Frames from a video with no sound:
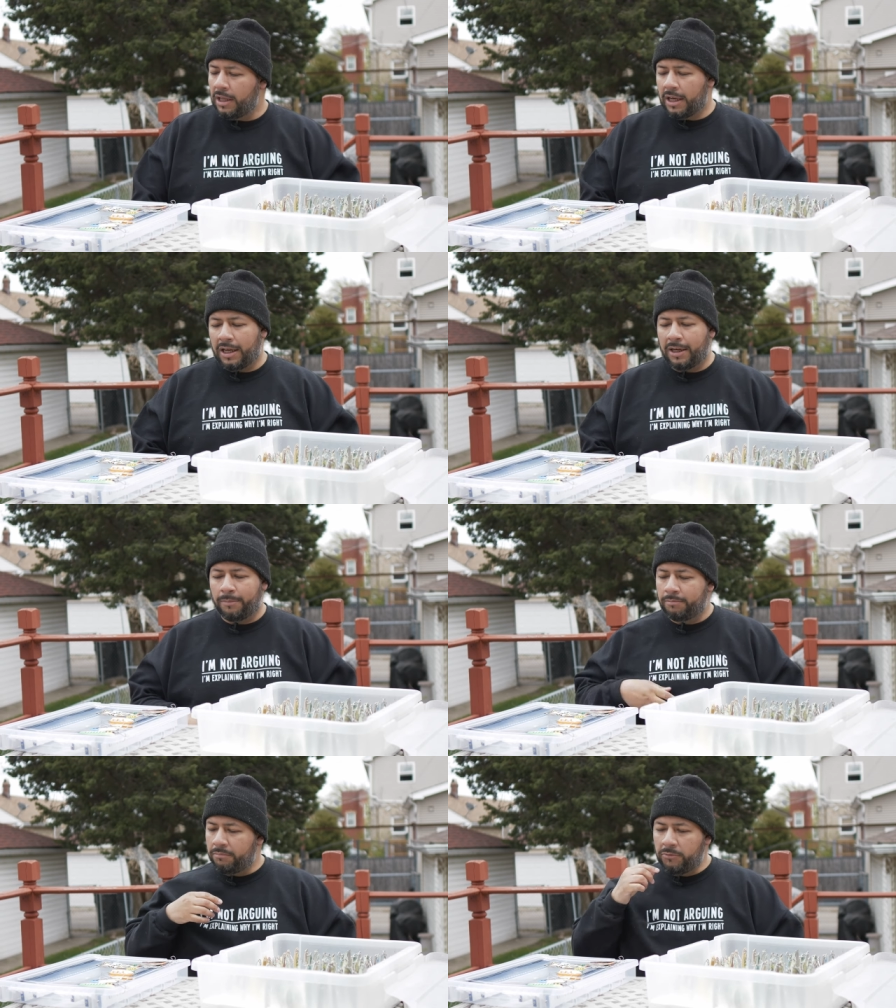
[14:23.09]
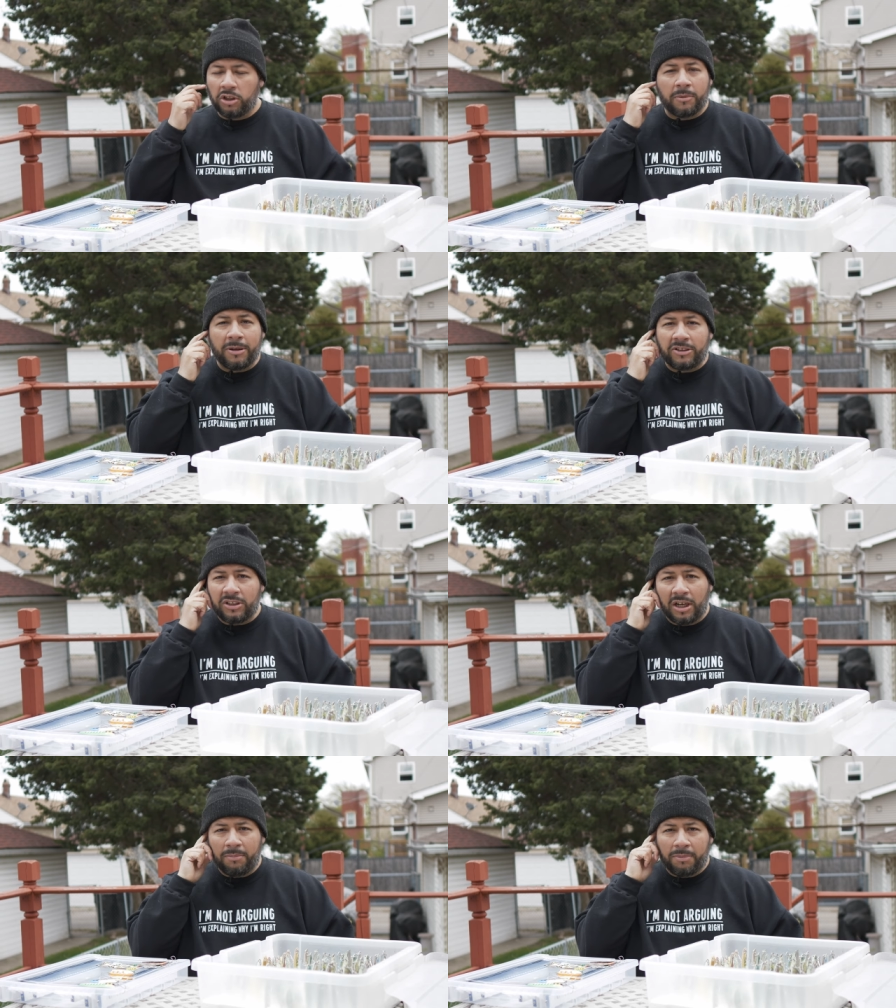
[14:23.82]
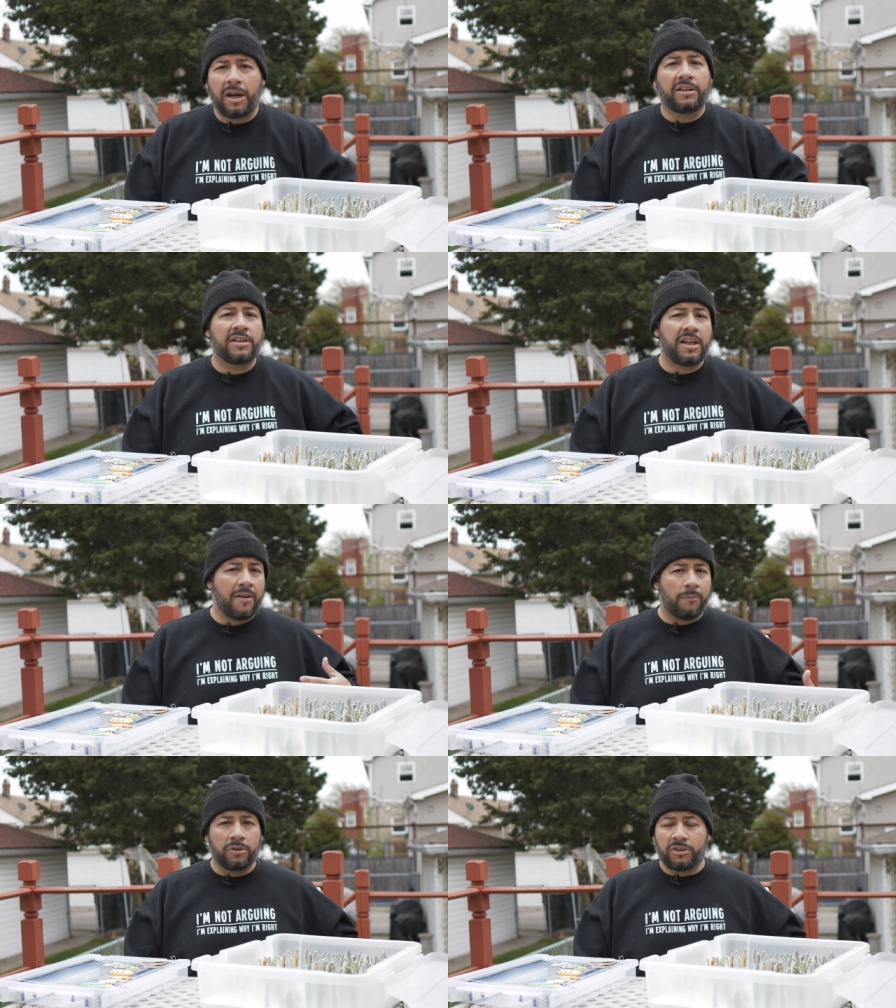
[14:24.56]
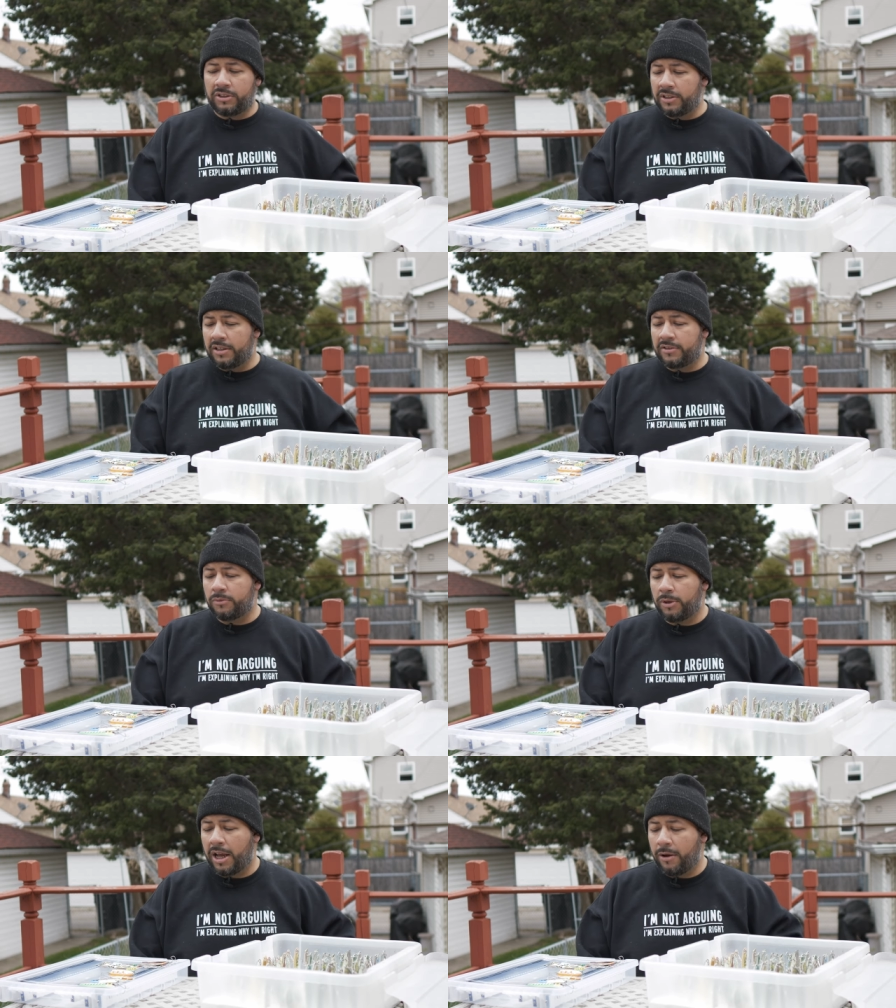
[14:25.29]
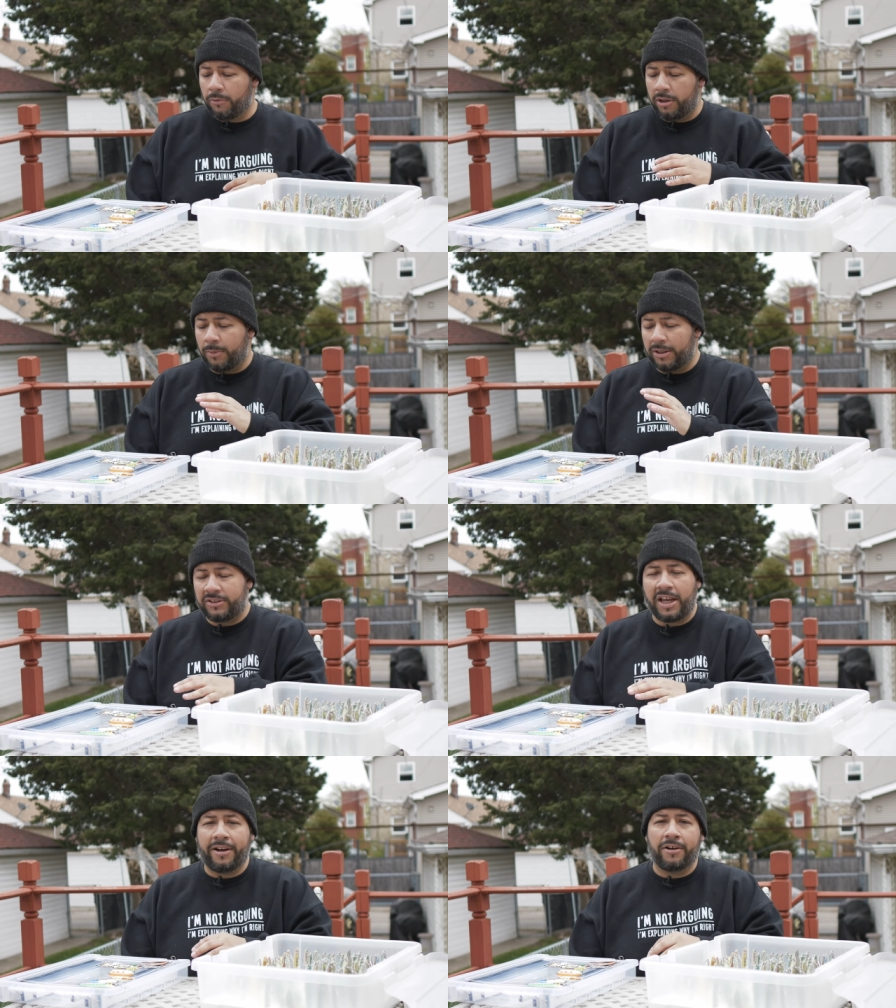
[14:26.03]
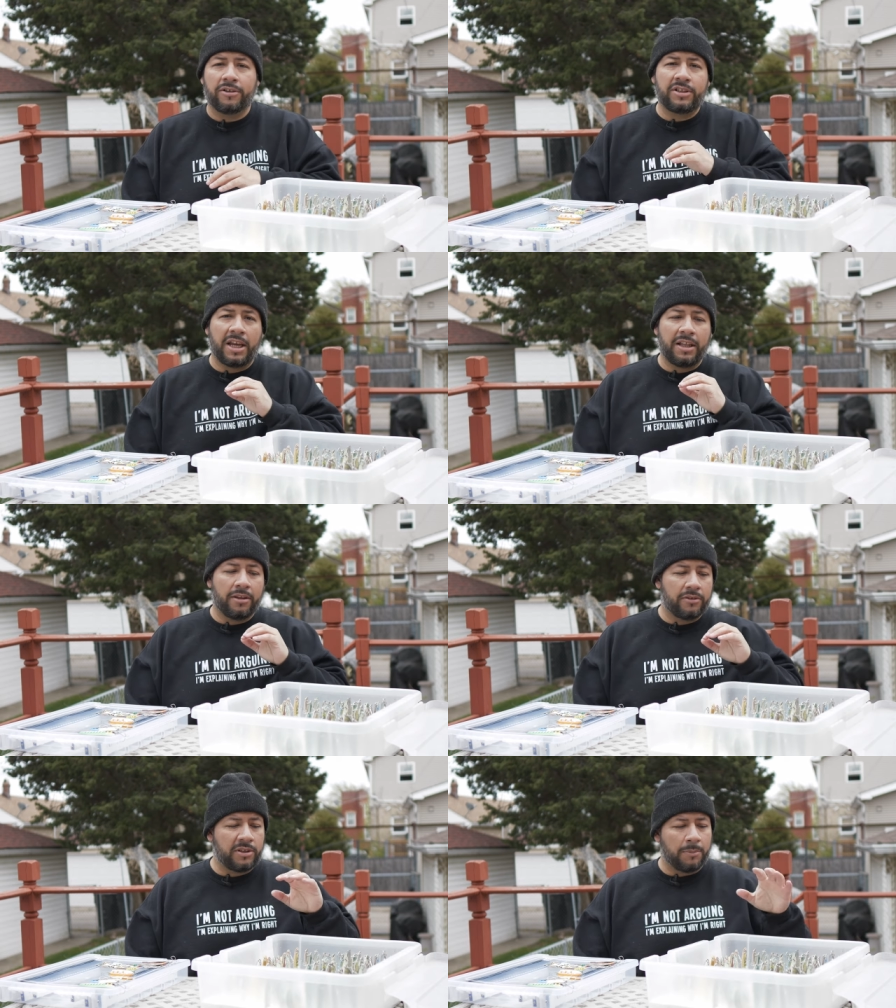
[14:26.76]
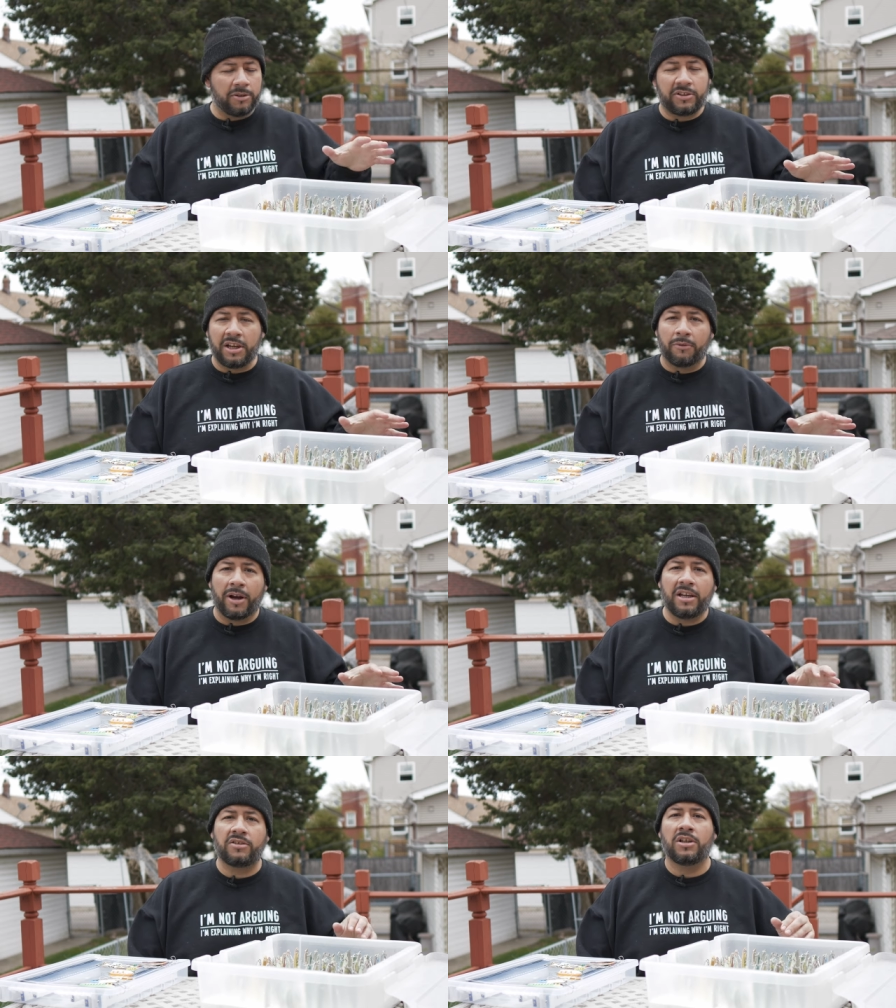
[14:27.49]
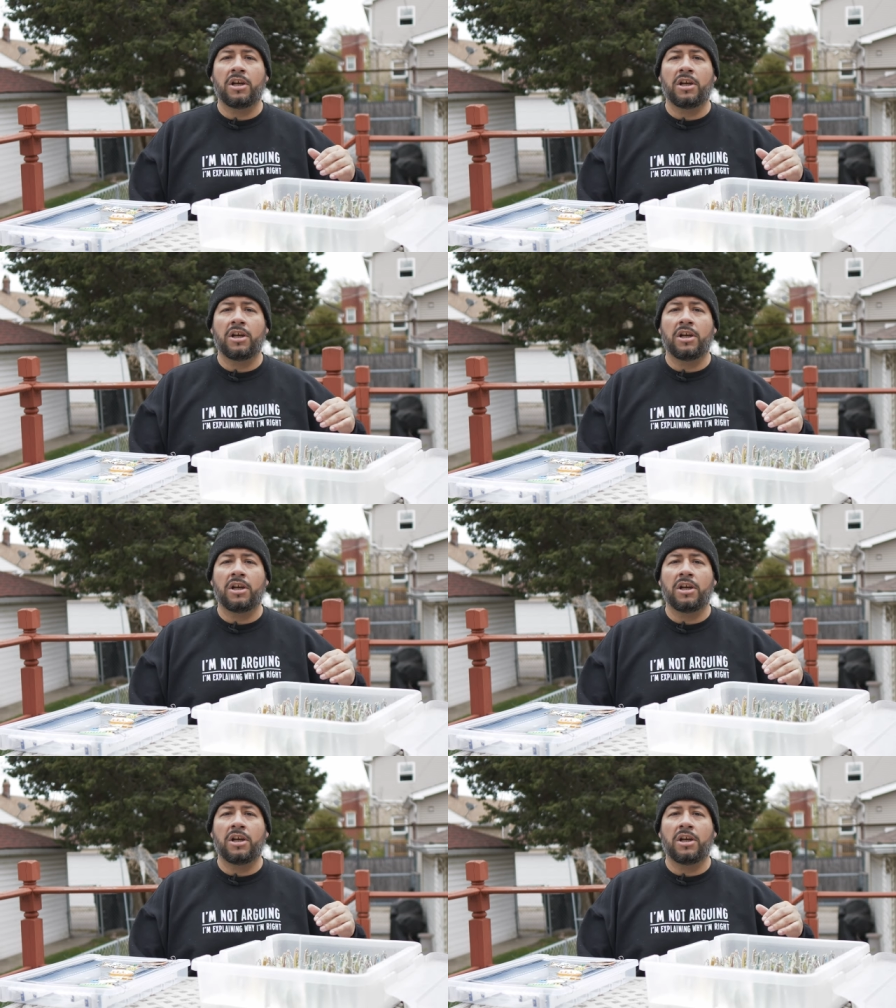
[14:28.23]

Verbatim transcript: um, you can mix it up, but I tend to have more success when I run my standards and some of the stingrays